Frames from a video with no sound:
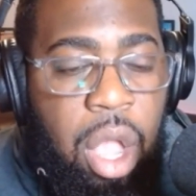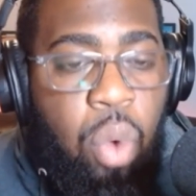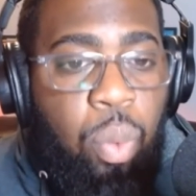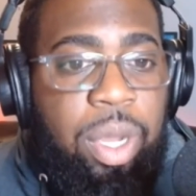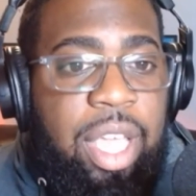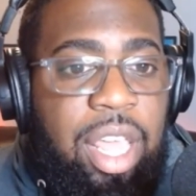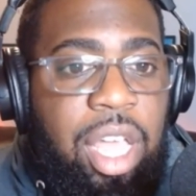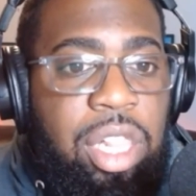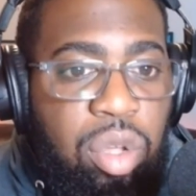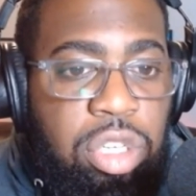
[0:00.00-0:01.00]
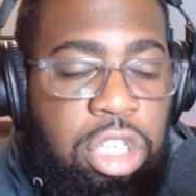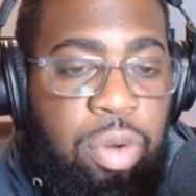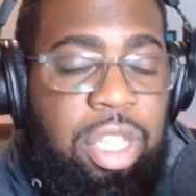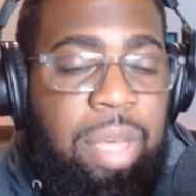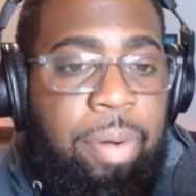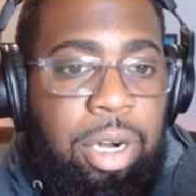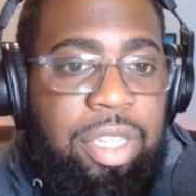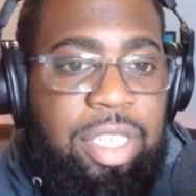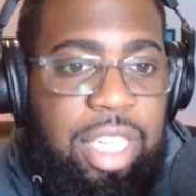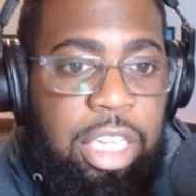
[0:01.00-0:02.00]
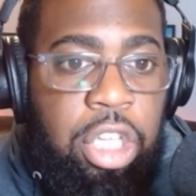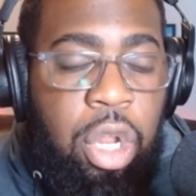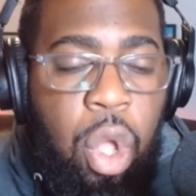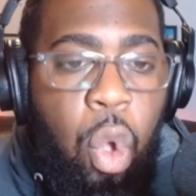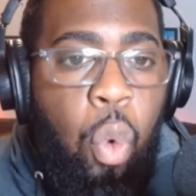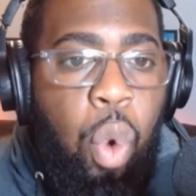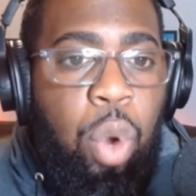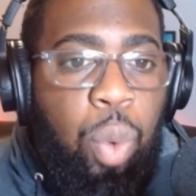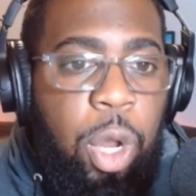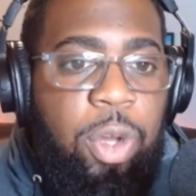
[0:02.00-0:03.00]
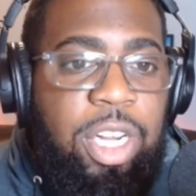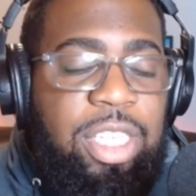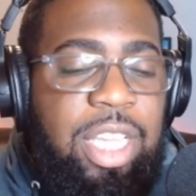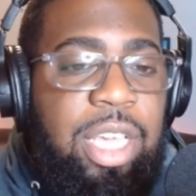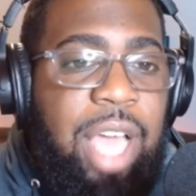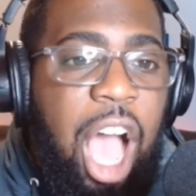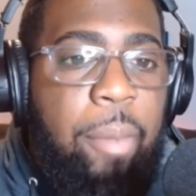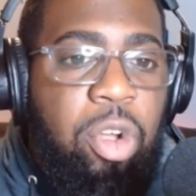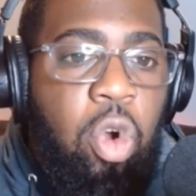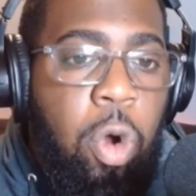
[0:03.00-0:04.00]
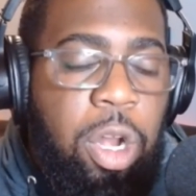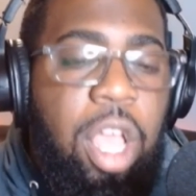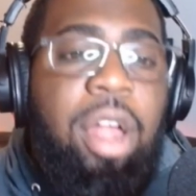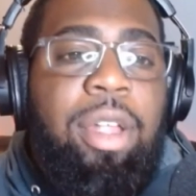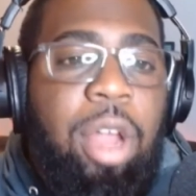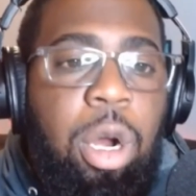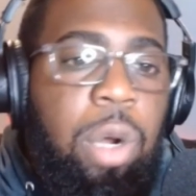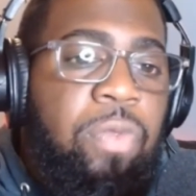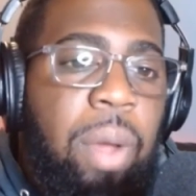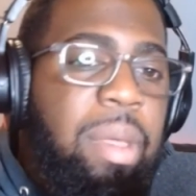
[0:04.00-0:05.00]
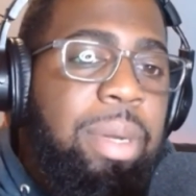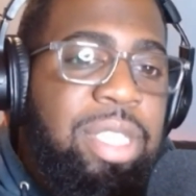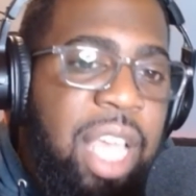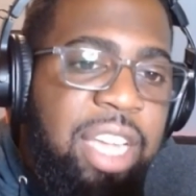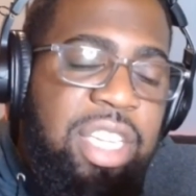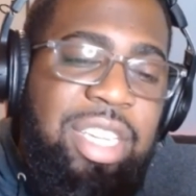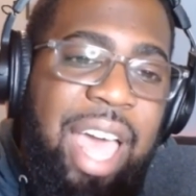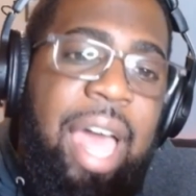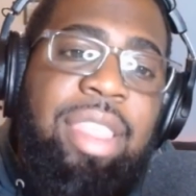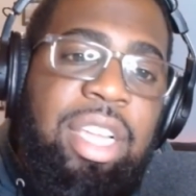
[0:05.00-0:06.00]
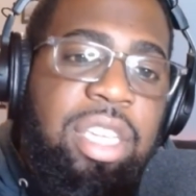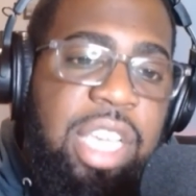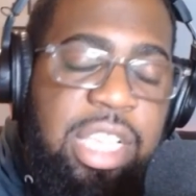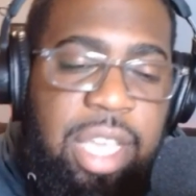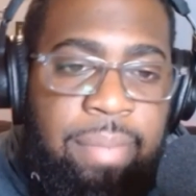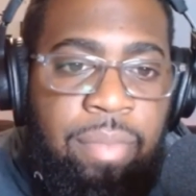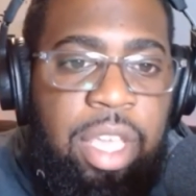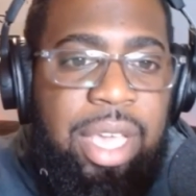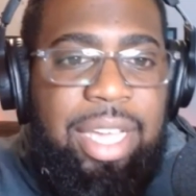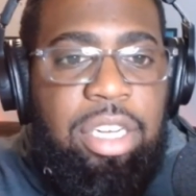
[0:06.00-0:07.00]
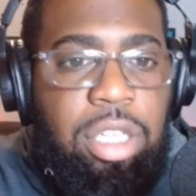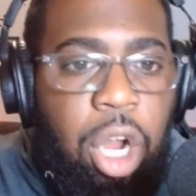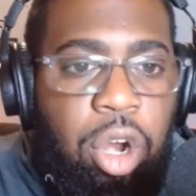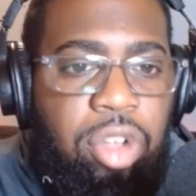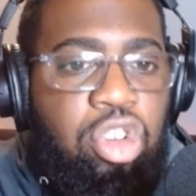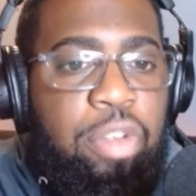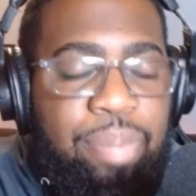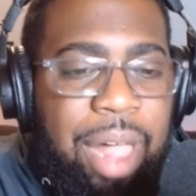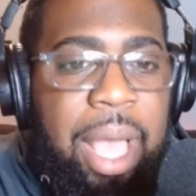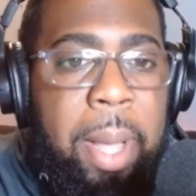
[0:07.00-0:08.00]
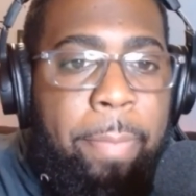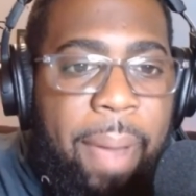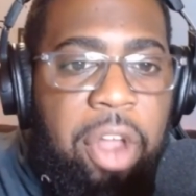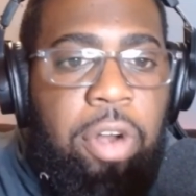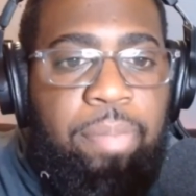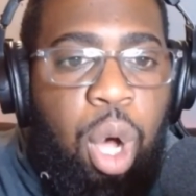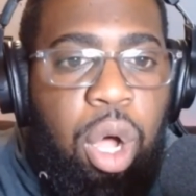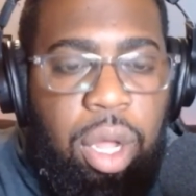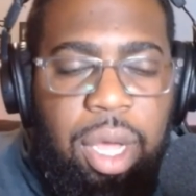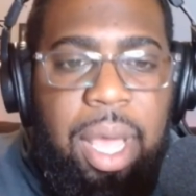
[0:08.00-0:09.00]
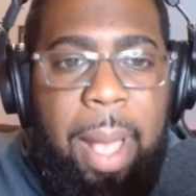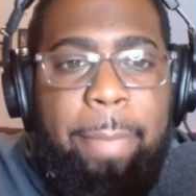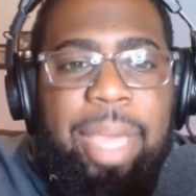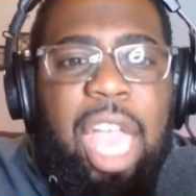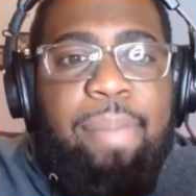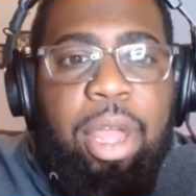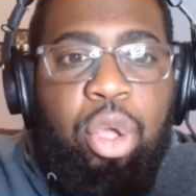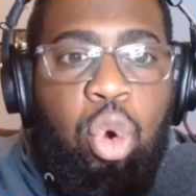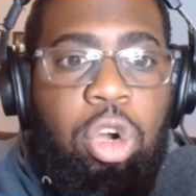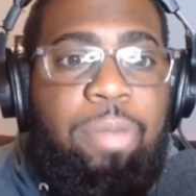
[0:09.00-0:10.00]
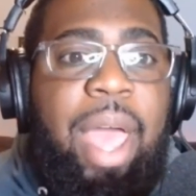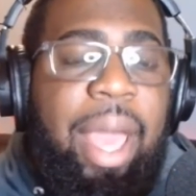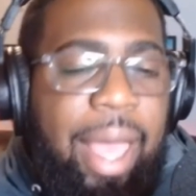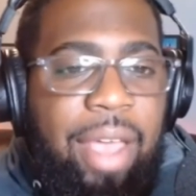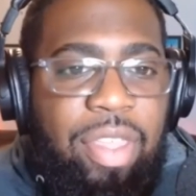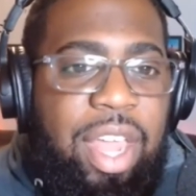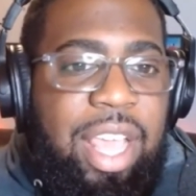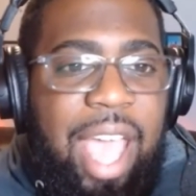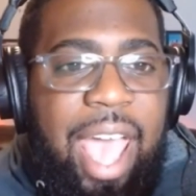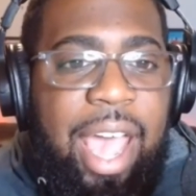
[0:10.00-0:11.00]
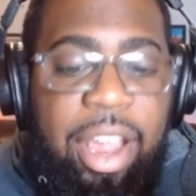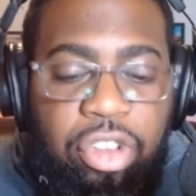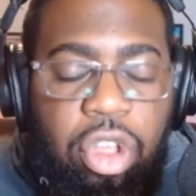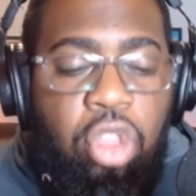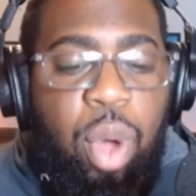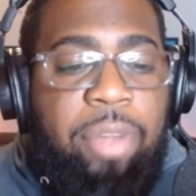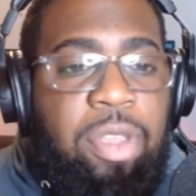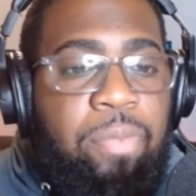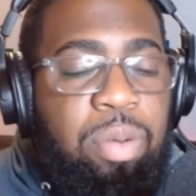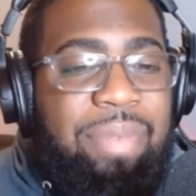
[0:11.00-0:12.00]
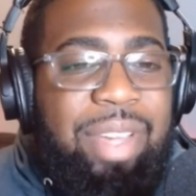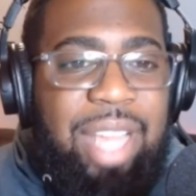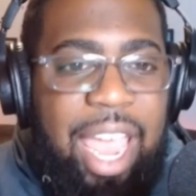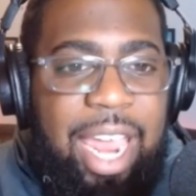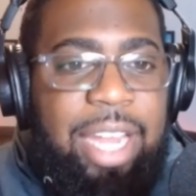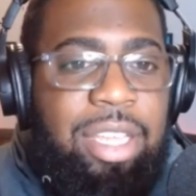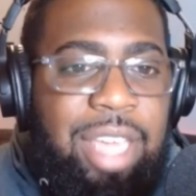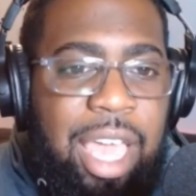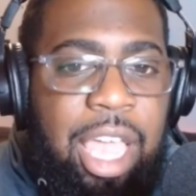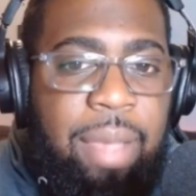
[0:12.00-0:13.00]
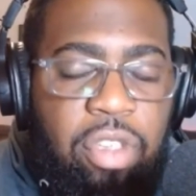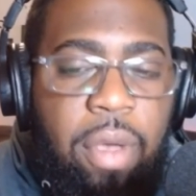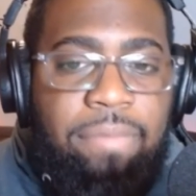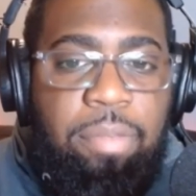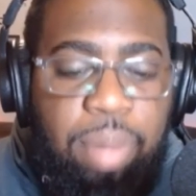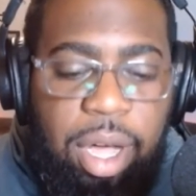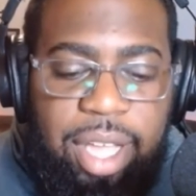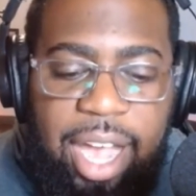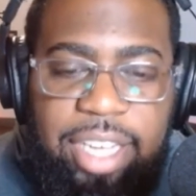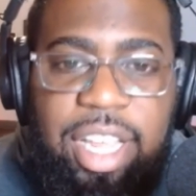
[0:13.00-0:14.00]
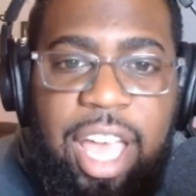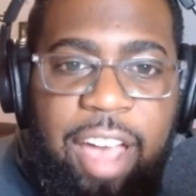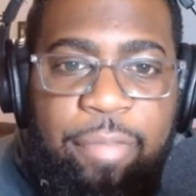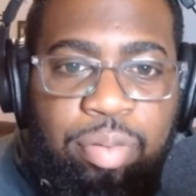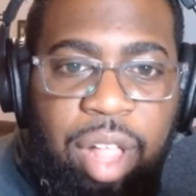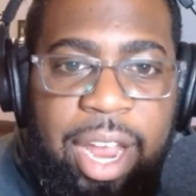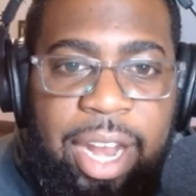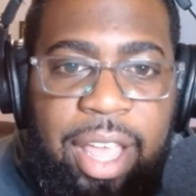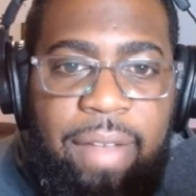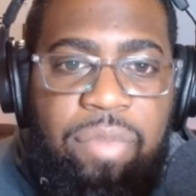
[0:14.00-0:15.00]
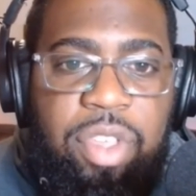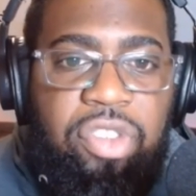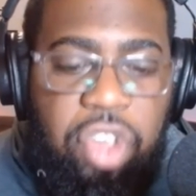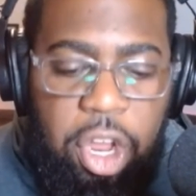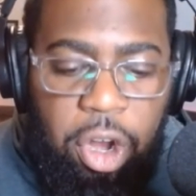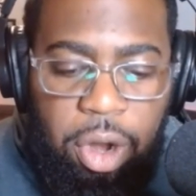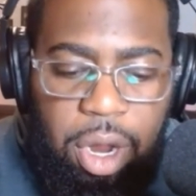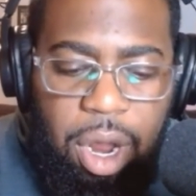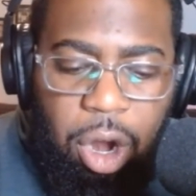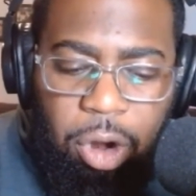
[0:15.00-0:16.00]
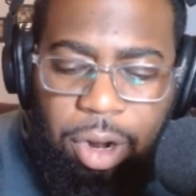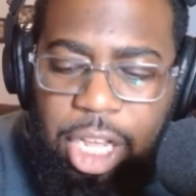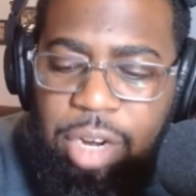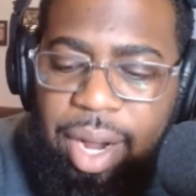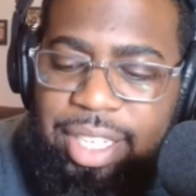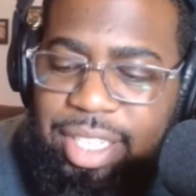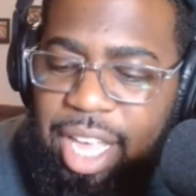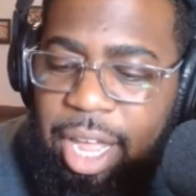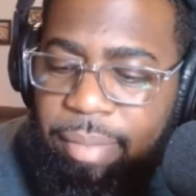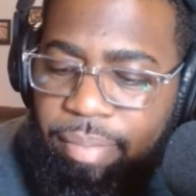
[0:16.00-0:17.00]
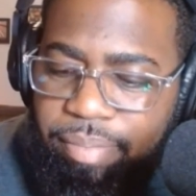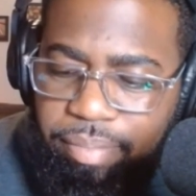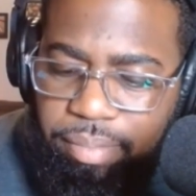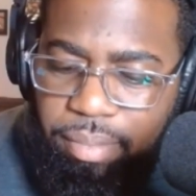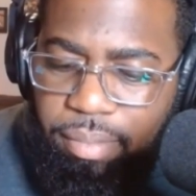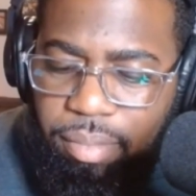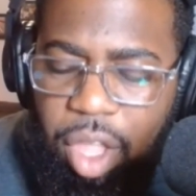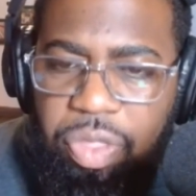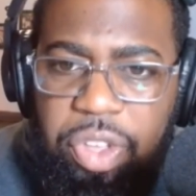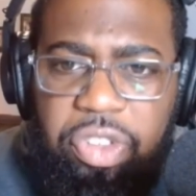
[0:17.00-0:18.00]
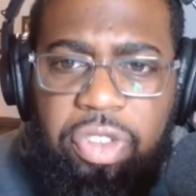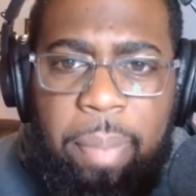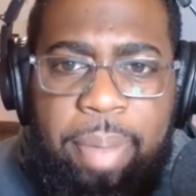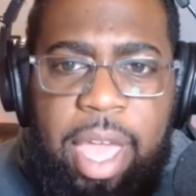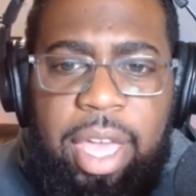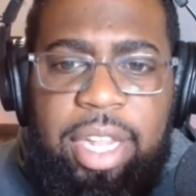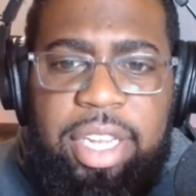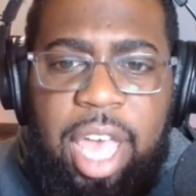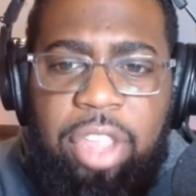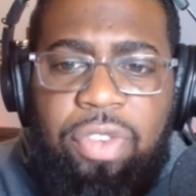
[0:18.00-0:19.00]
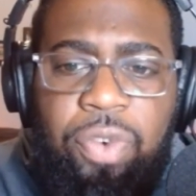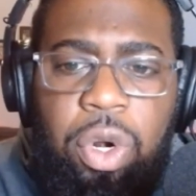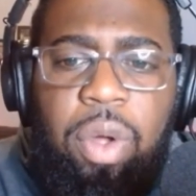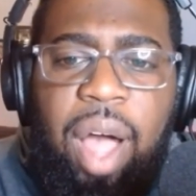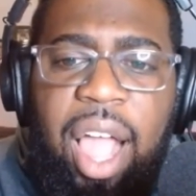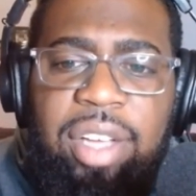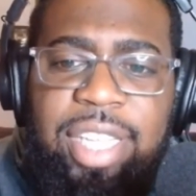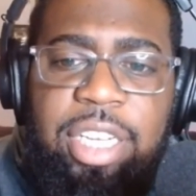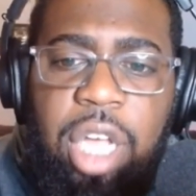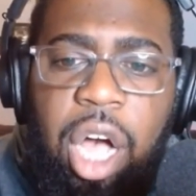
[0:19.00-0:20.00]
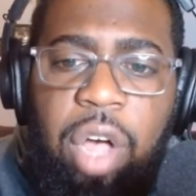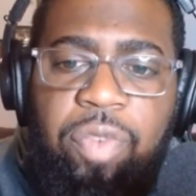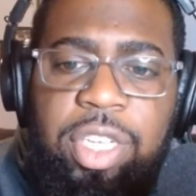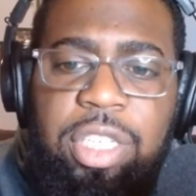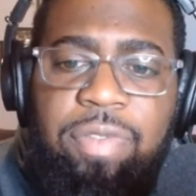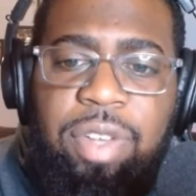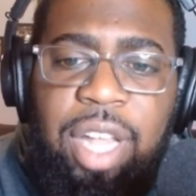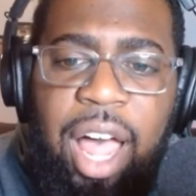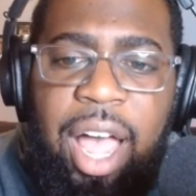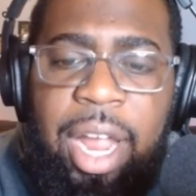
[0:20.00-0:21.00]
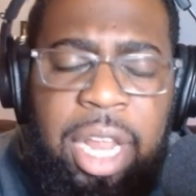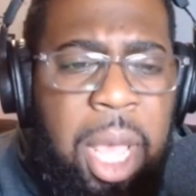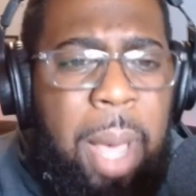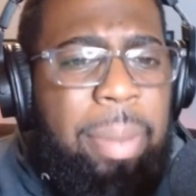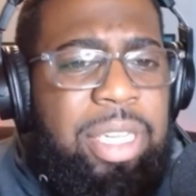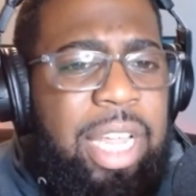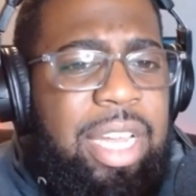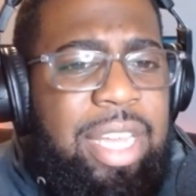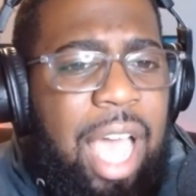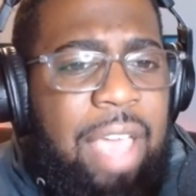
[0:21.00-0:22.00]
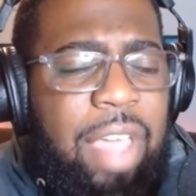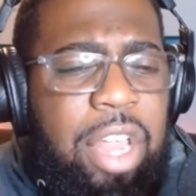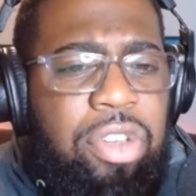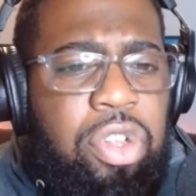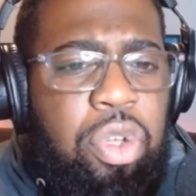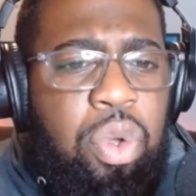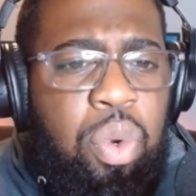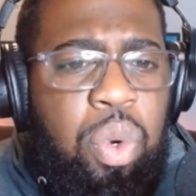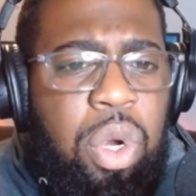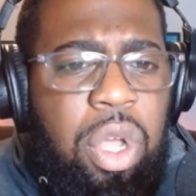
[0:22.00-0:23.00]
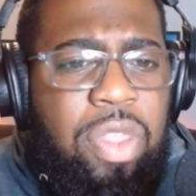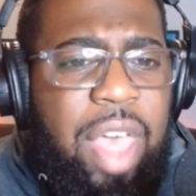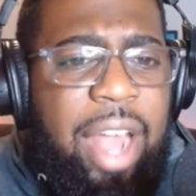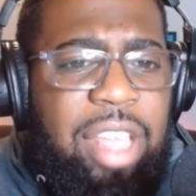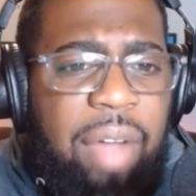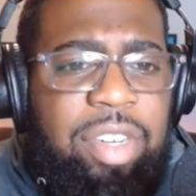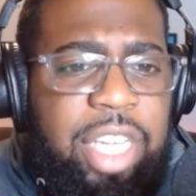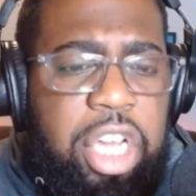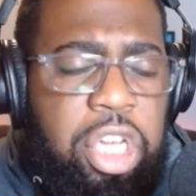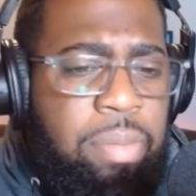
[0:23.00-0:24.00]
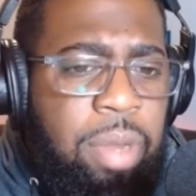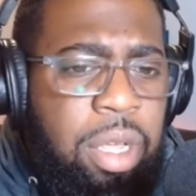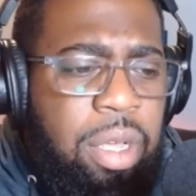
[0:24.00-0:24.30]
we're getting closer into the part of the season where we're going to see Kyle McCord learn from the mistakes he's had this season and start to play better ball and be a better quarterback than he has throughout the previous 8 games the Buckeyes have played this year. Earlier I said this is a big test for Ohio State's offensive line, but didn't dive into that conversation.